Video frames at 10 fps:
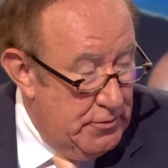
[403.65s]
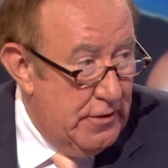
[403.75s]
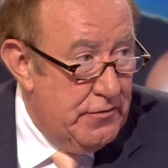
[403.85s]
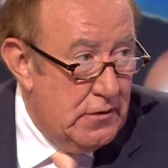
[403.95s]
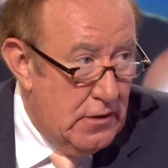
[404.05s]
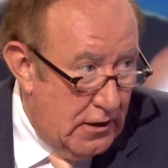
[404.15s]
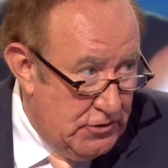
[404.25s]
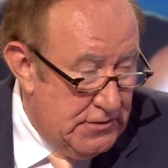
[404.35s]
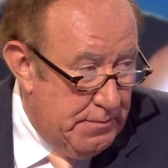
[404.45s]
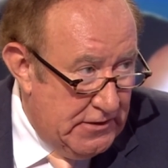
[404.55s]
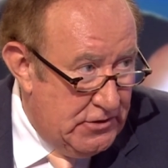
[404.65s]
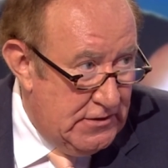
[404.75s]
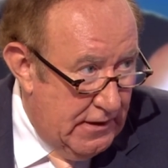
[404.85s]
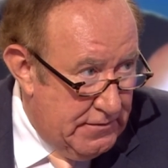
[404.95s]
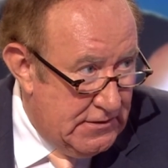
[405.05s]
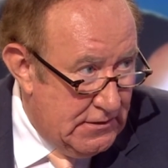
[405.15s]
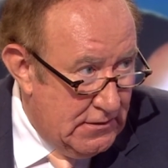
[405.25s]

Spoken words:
You have the largest budget deficit.